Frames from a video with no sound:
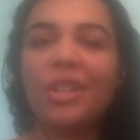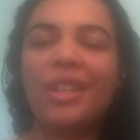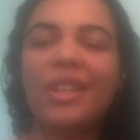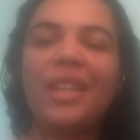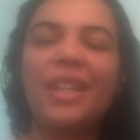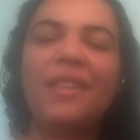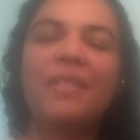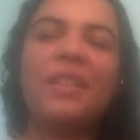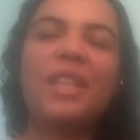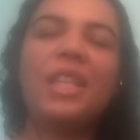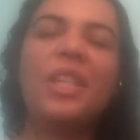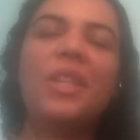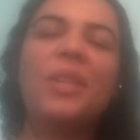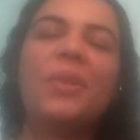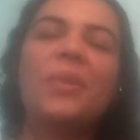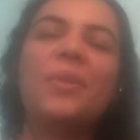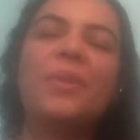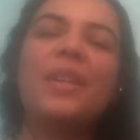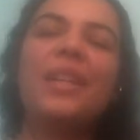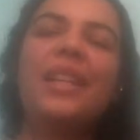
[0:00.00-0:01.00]
They're giving
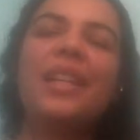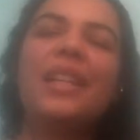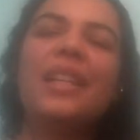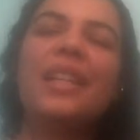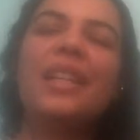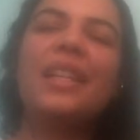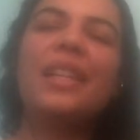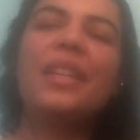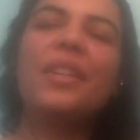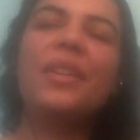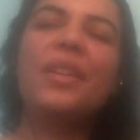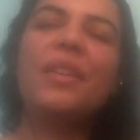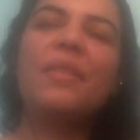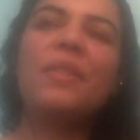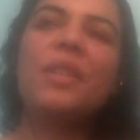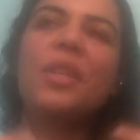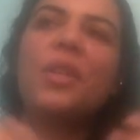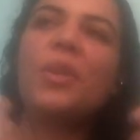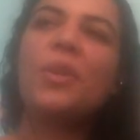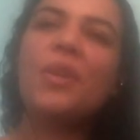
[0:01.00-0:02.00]

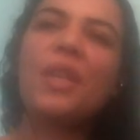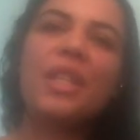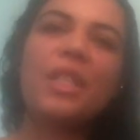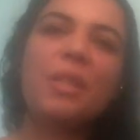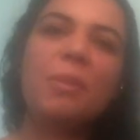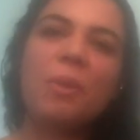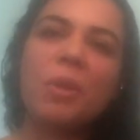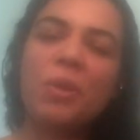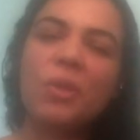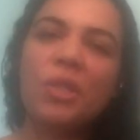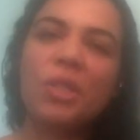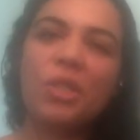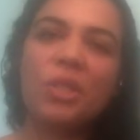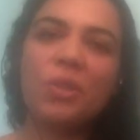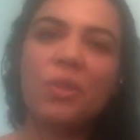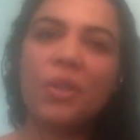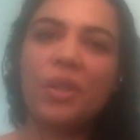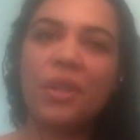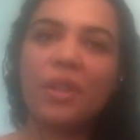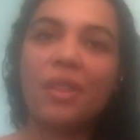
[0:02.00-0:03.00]
you exposure
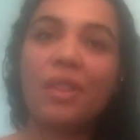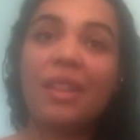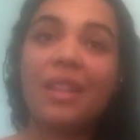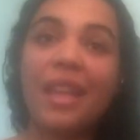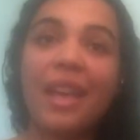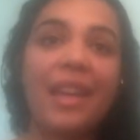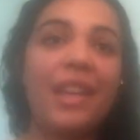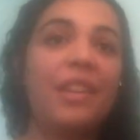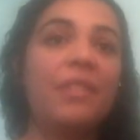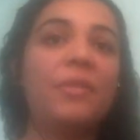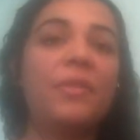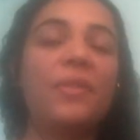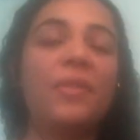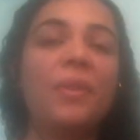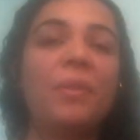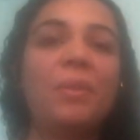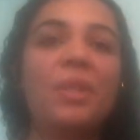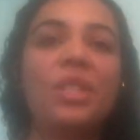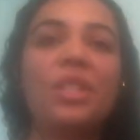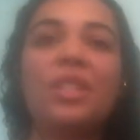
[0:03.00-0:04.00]
to earth life,
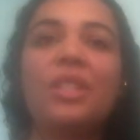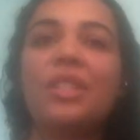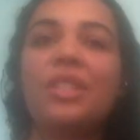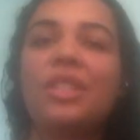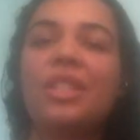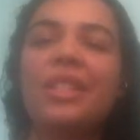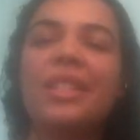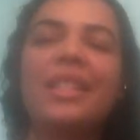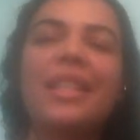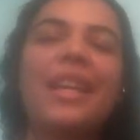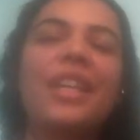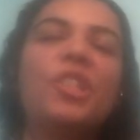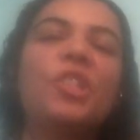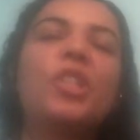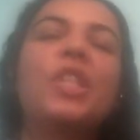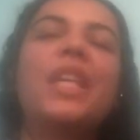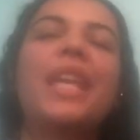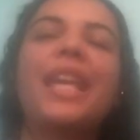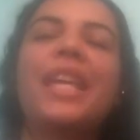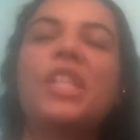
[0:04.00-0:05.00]
which is just
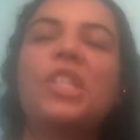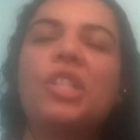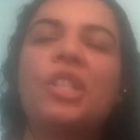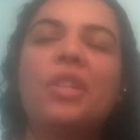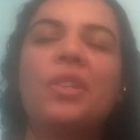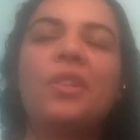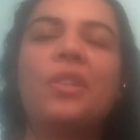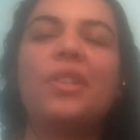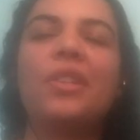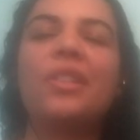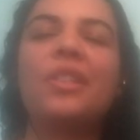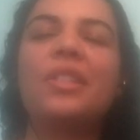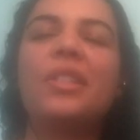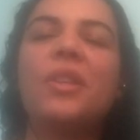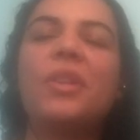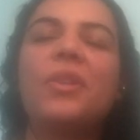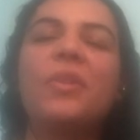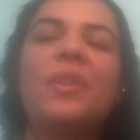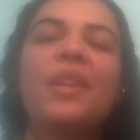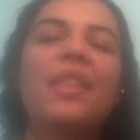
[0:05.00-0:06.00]
educational, so
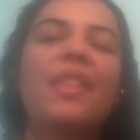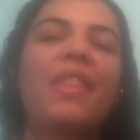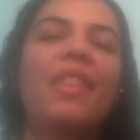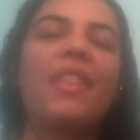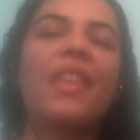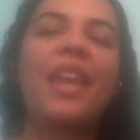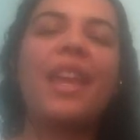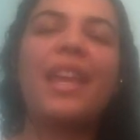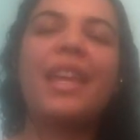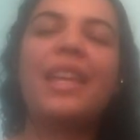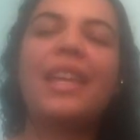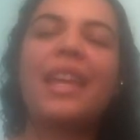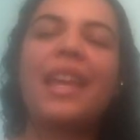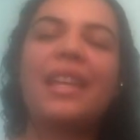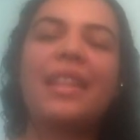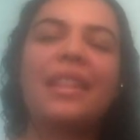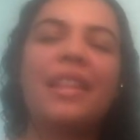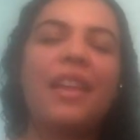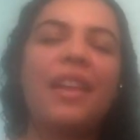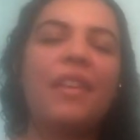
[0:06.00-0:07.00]
you can thank
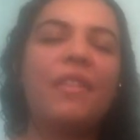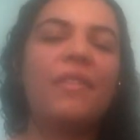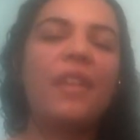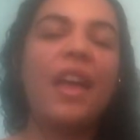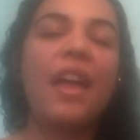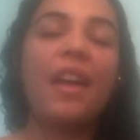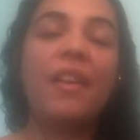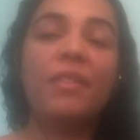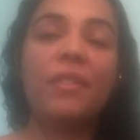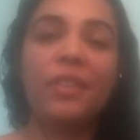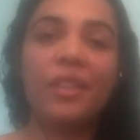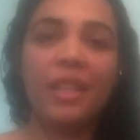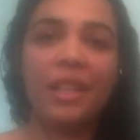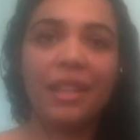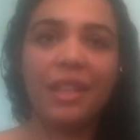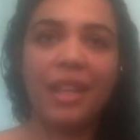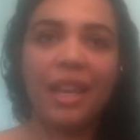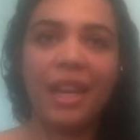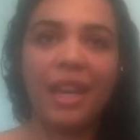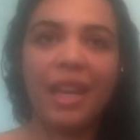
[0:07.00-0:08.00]
and love
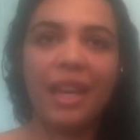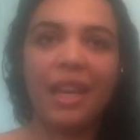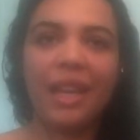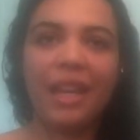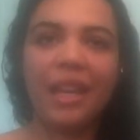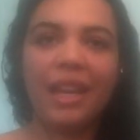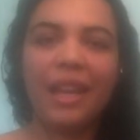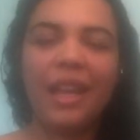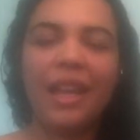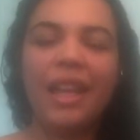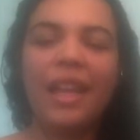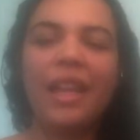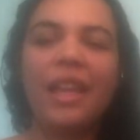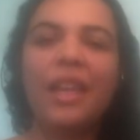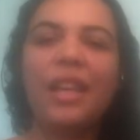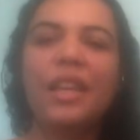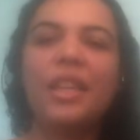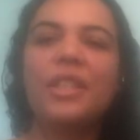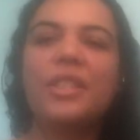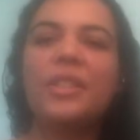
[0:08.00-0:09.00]
everything.
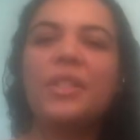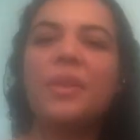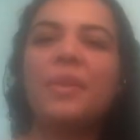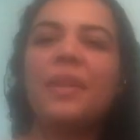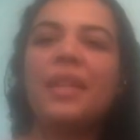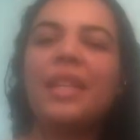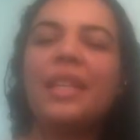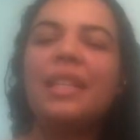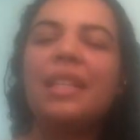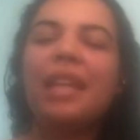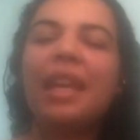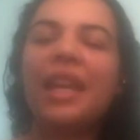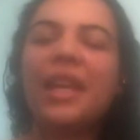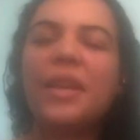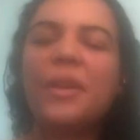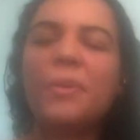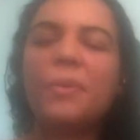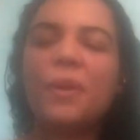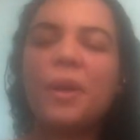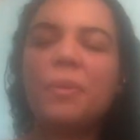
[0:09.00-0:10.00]
So
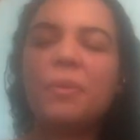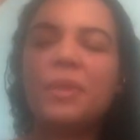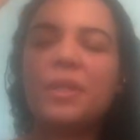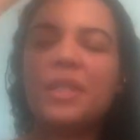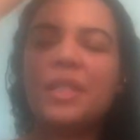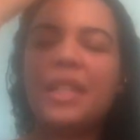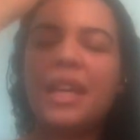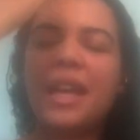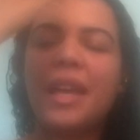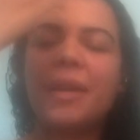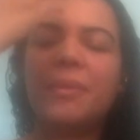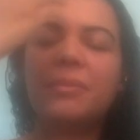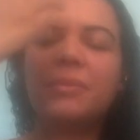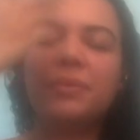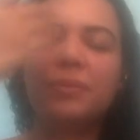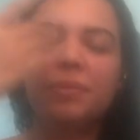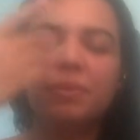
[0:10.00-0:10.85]
inhale one more time.